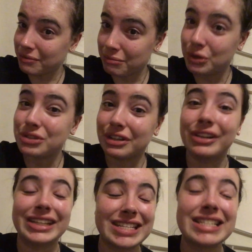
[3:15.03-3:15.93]
the
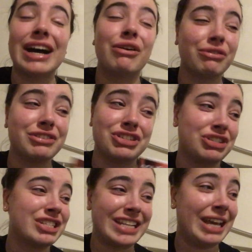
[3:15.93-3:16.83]
musical itself has
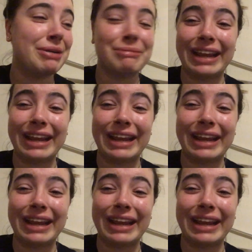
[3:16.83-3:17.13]
just hit